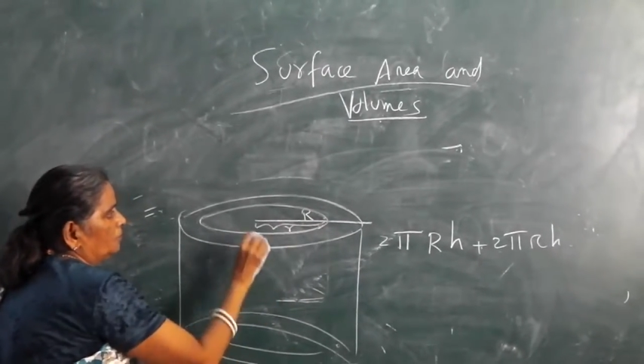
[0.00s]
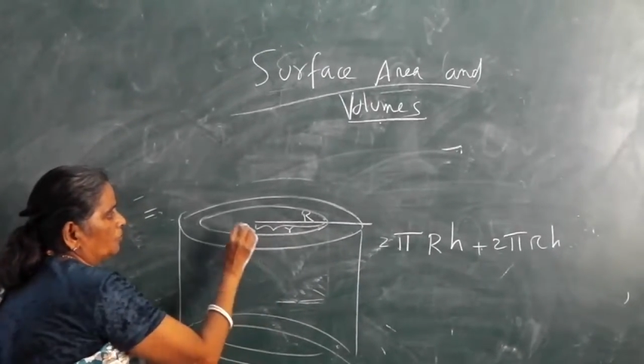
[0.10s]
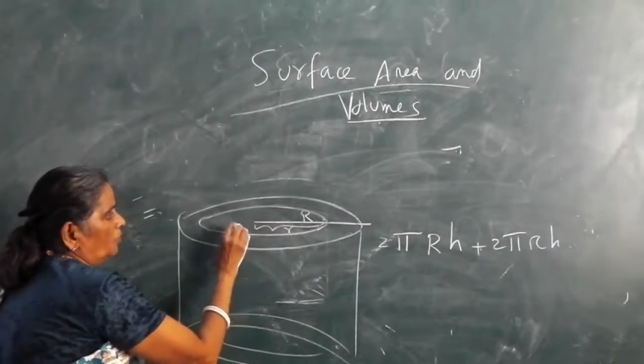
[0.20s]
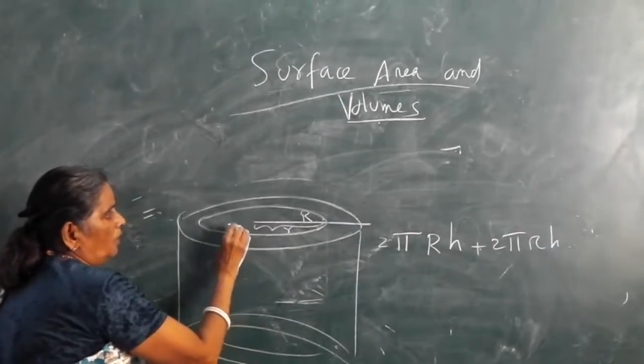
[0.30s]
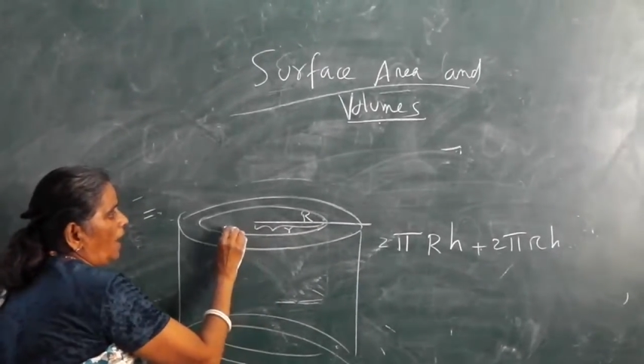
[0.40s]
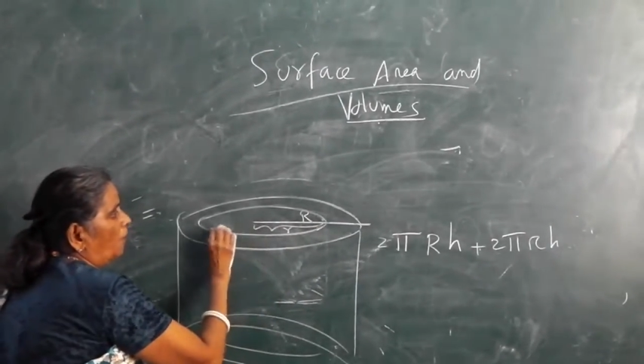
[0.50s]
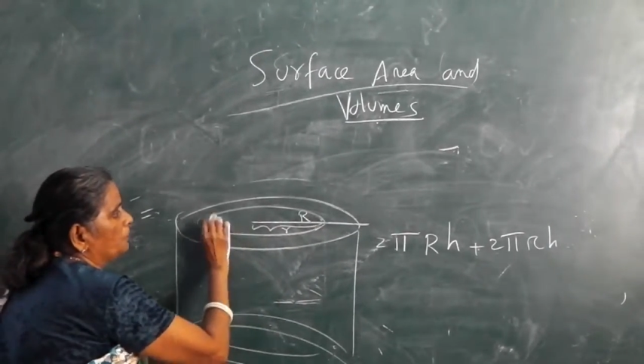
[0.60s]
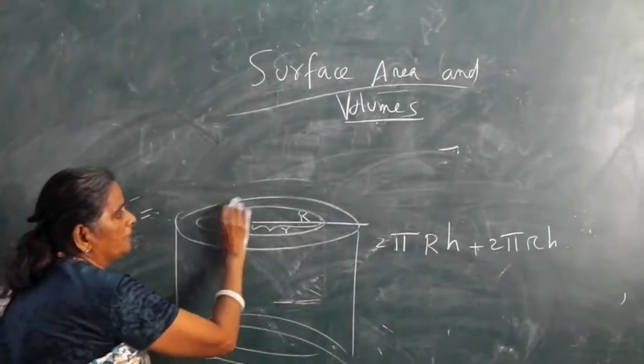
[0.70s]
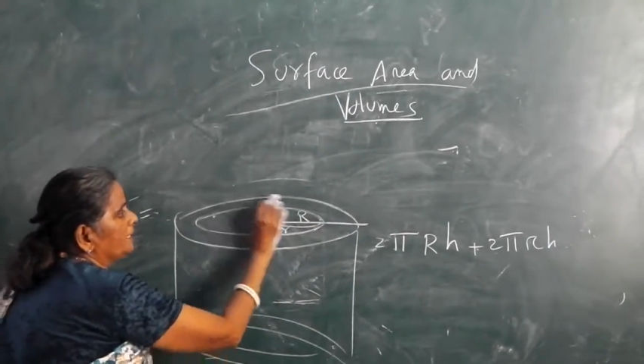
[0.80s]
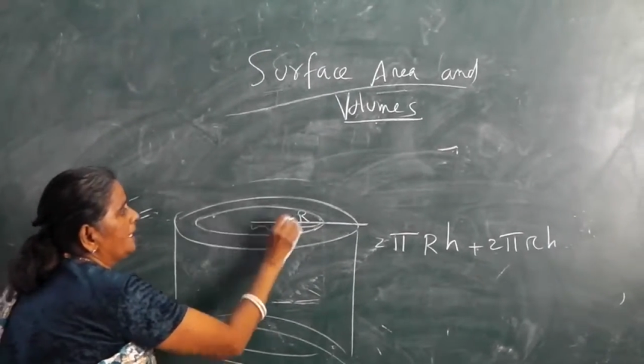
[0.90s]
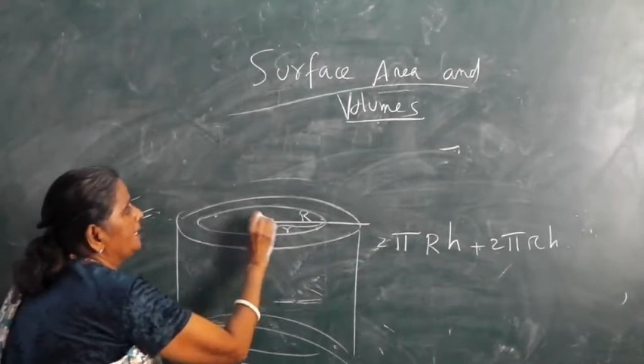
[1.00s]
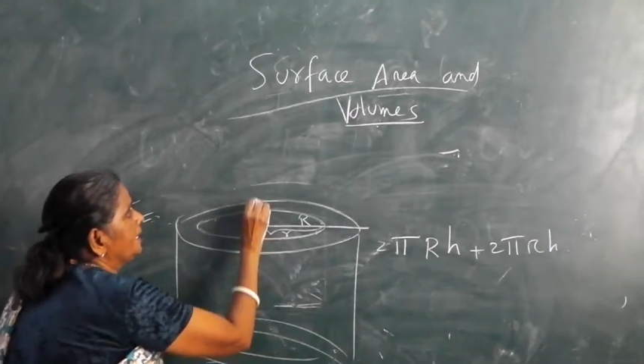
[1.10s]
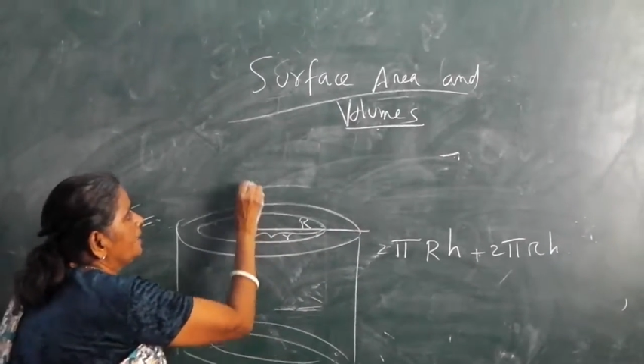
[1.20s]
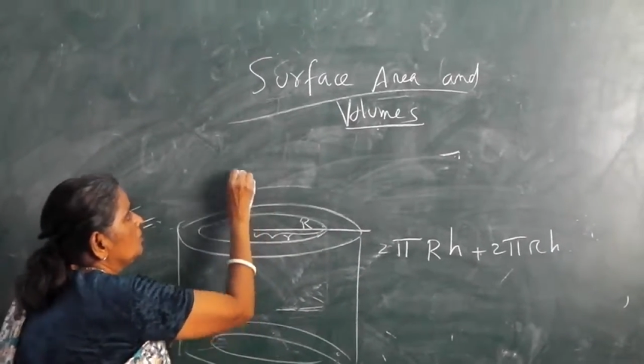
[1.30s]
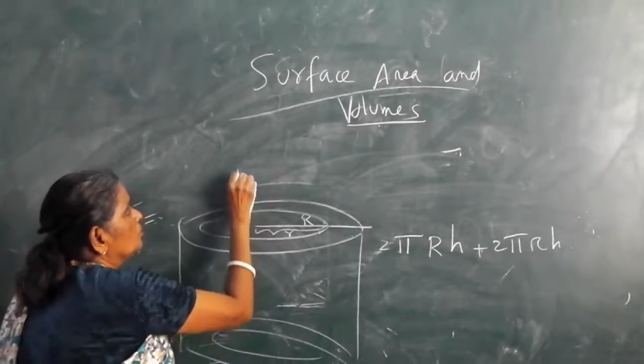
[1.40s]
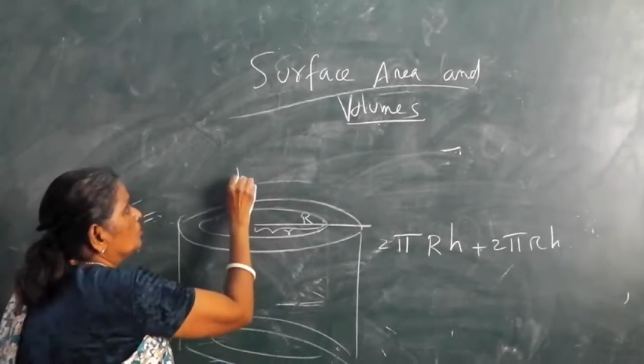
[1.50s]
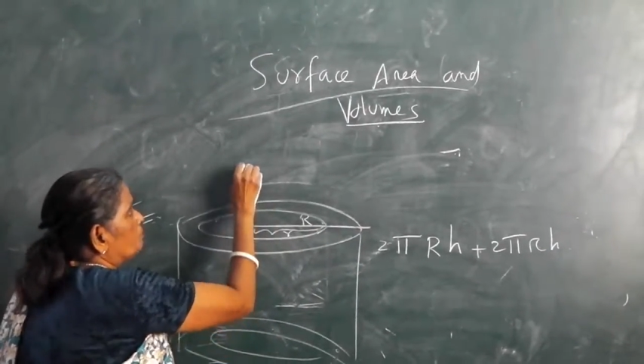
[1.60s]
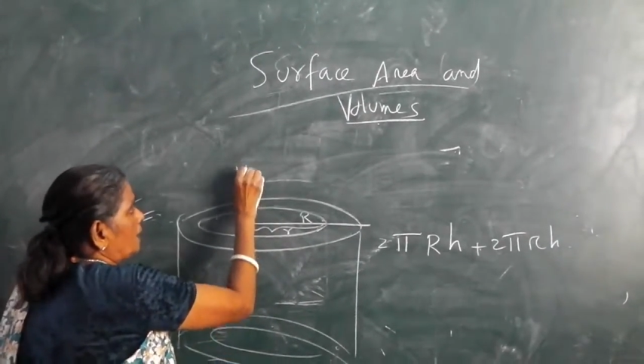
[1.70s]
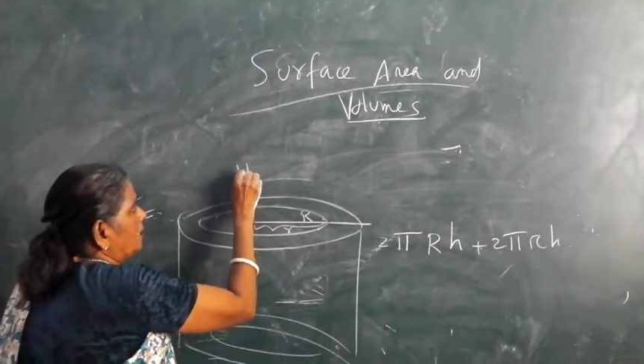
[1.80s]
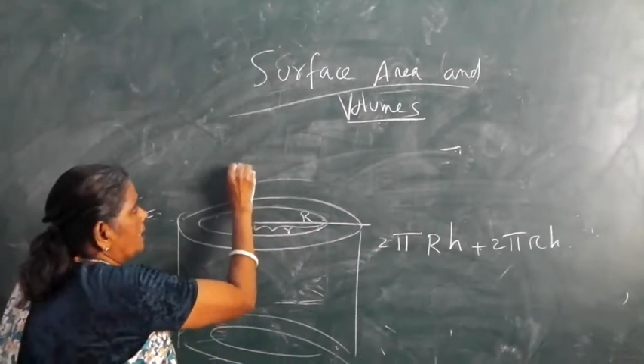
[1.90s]
So, outer area
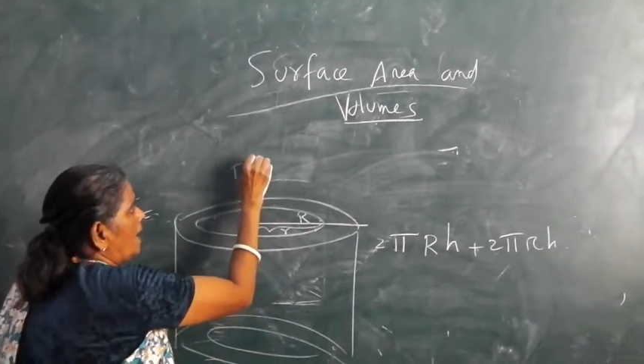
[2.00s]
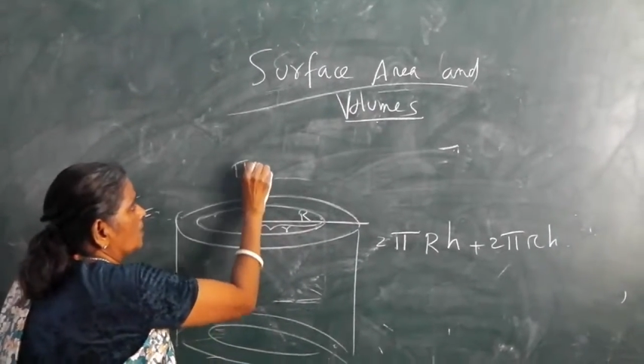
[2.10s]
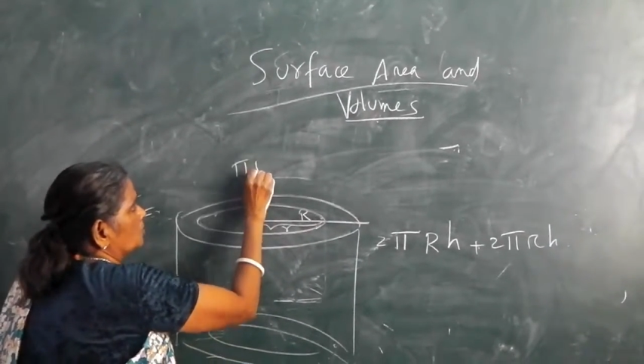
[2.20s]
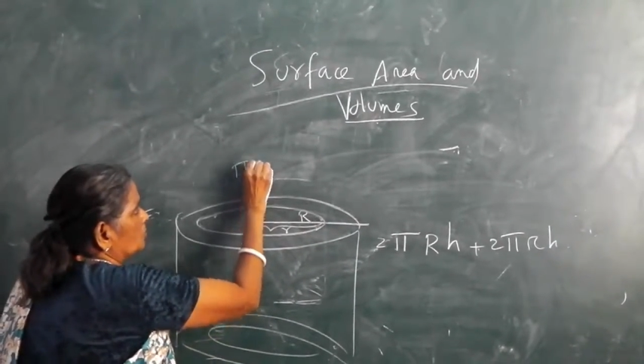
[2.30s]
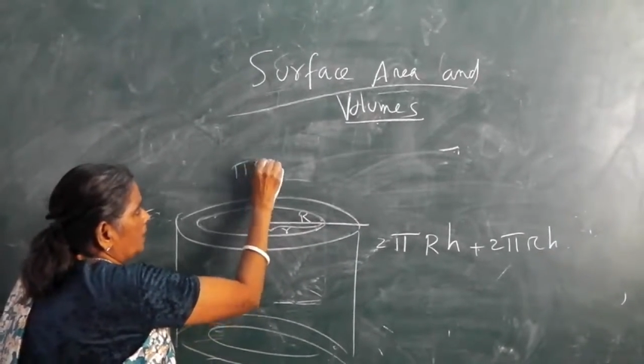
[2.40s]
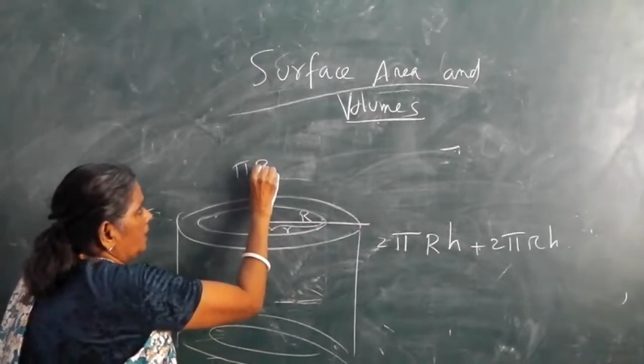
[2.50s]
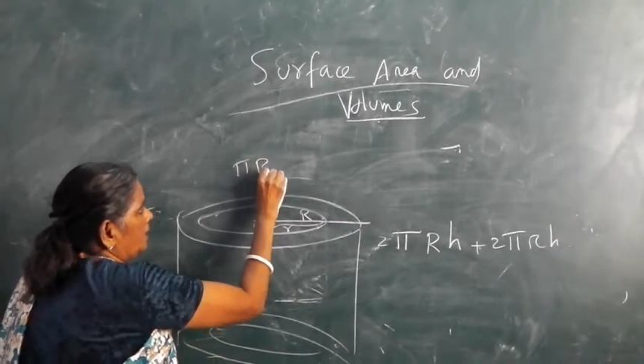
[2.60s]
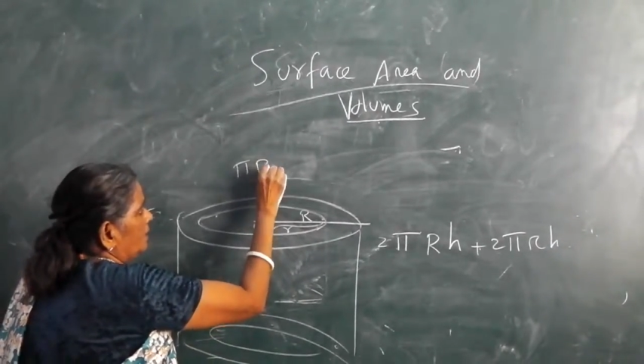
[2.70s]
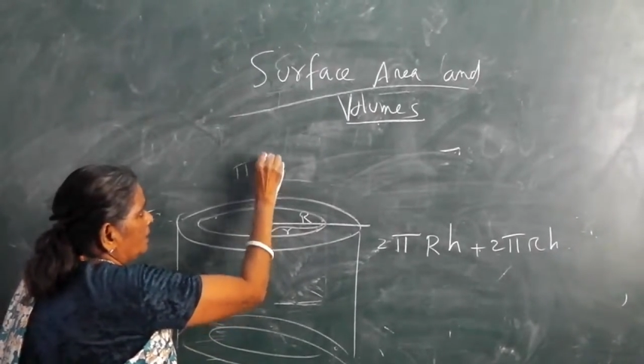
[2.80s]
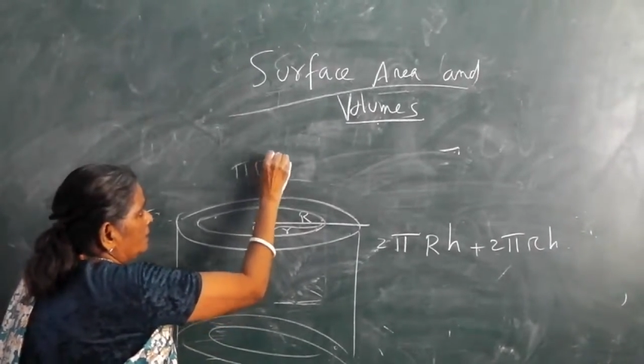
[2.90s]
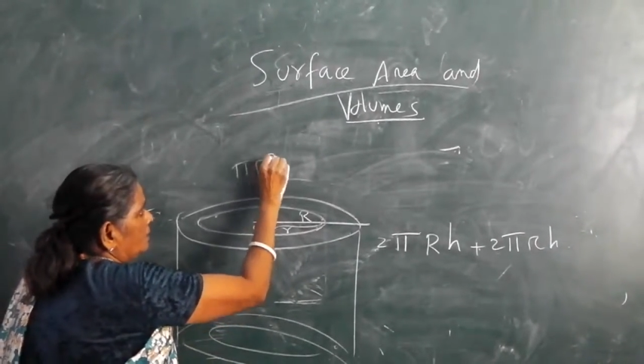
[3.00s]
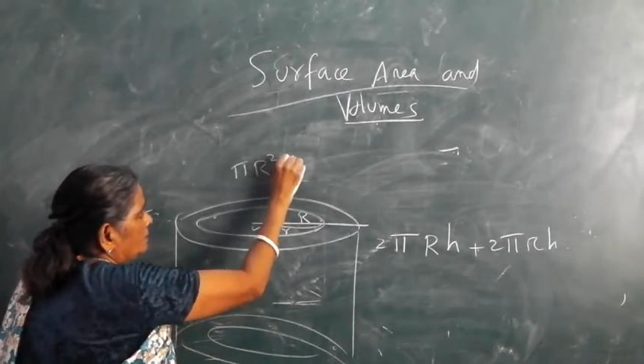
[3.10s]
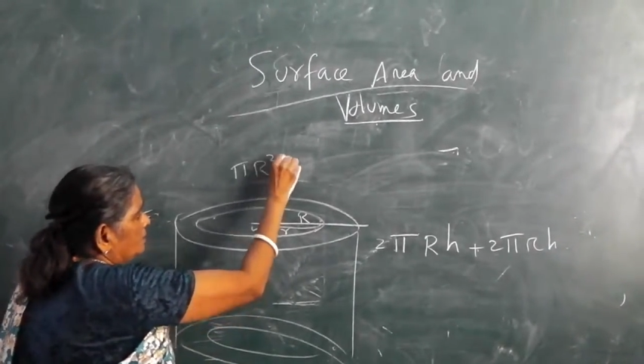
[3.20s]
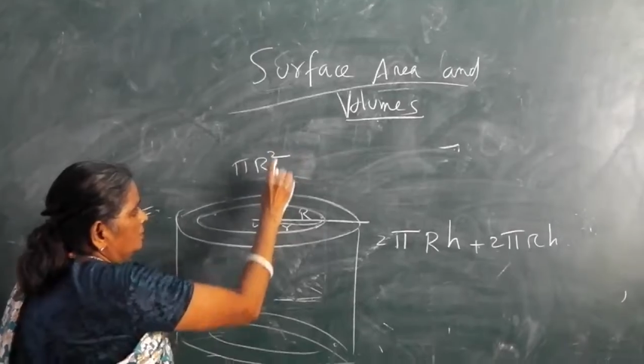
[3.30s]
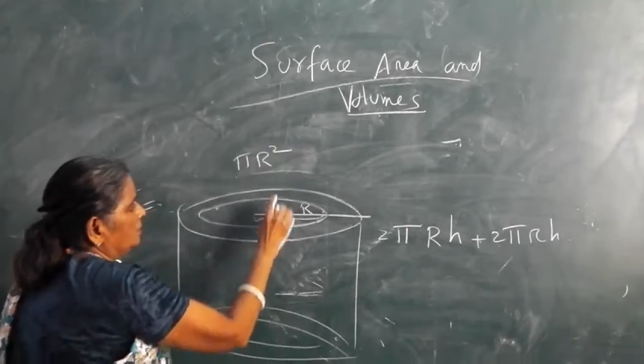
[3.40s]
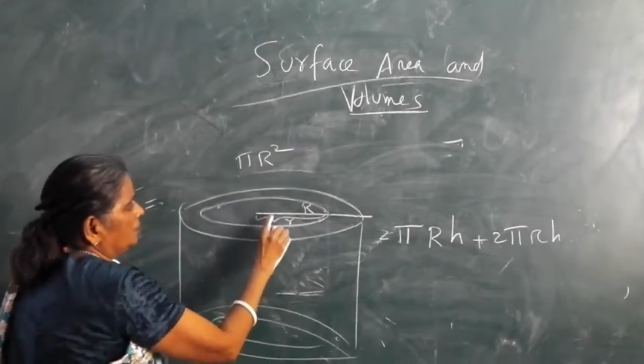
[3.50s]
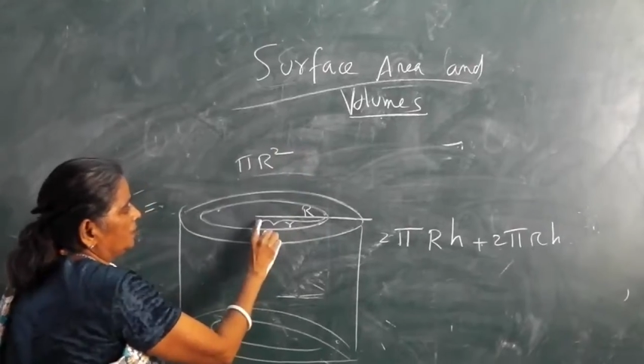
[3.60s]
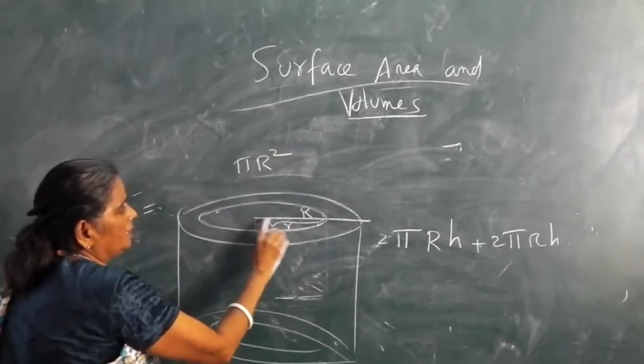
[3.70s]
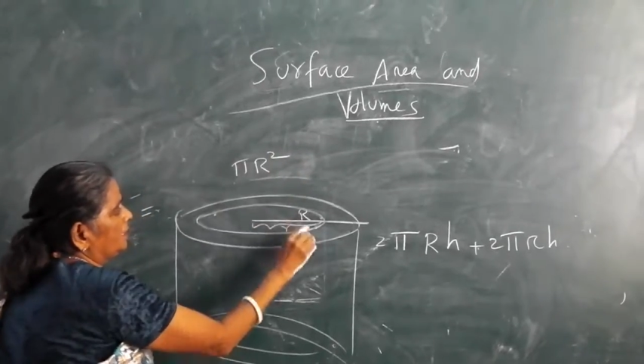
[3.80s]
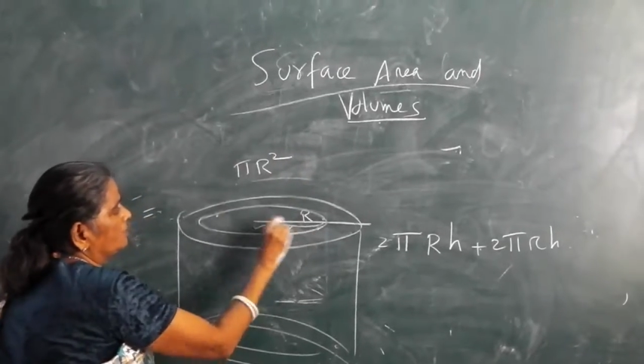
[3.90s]
is pi r square,
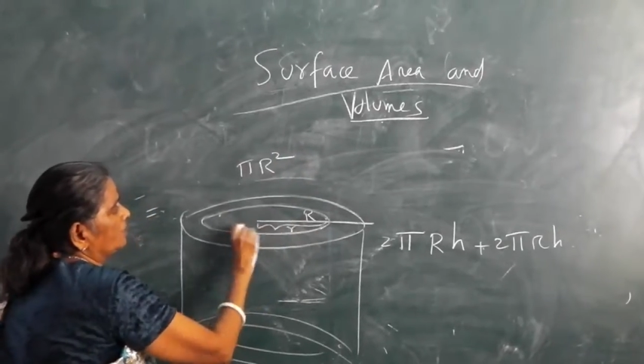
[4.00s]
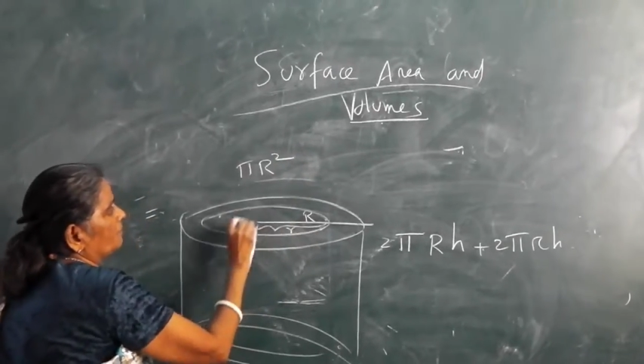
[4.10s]
inner